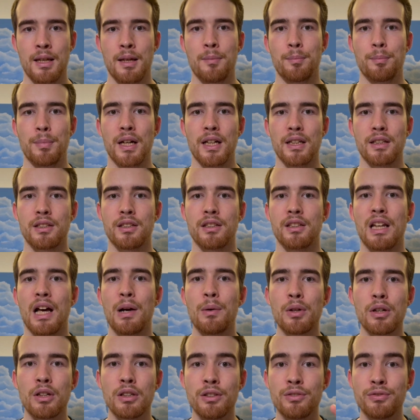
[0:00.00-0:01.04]
But now
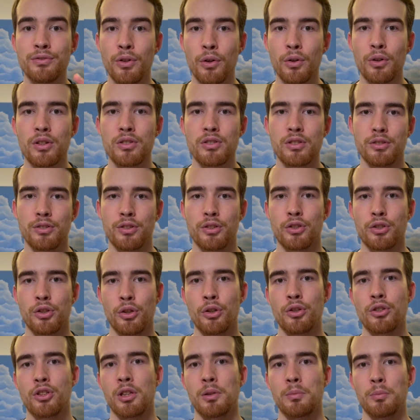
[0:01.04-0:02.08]
we're going to focus on the
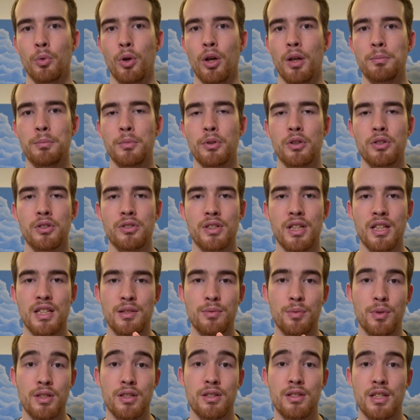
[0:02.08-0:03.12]
short-term one because that's
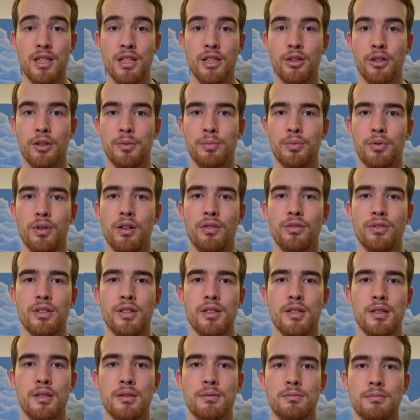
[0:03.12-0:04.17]
what's eating your
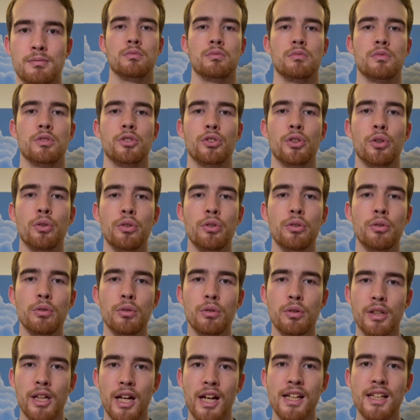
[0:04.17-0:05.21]
profits. So
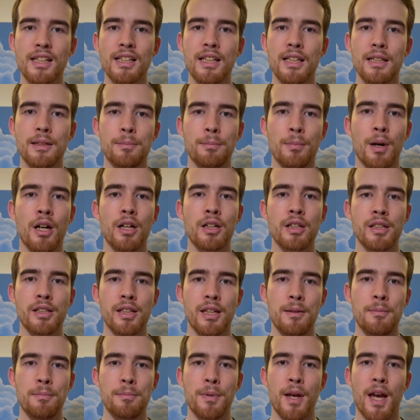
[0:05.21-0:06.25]
you calculate market
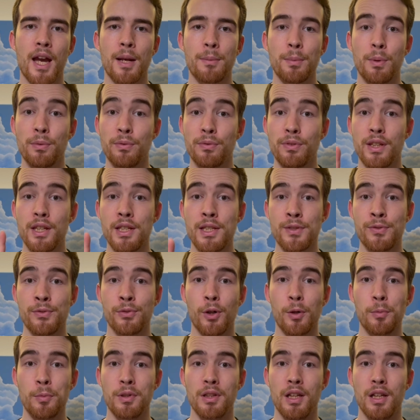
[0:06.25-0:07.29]
impact with this
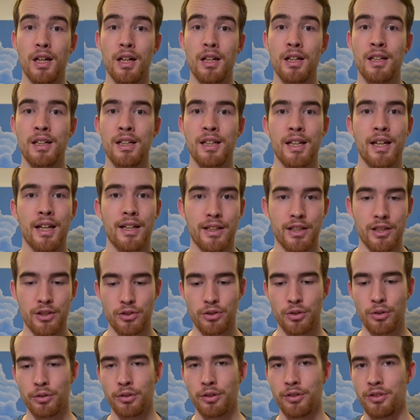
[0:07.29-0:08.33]
formula, and I'll
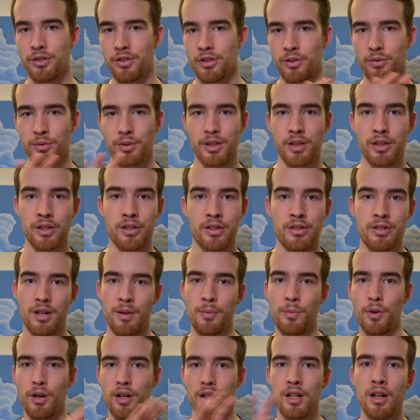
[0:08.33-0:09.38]
show it on the screen here
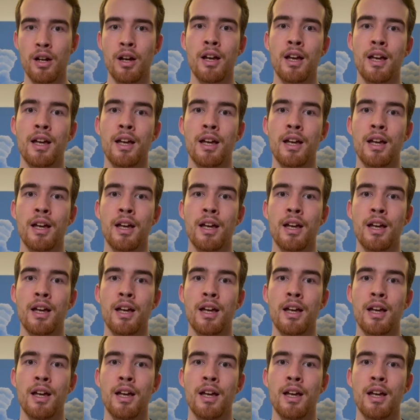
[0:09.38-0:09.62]
somewhere.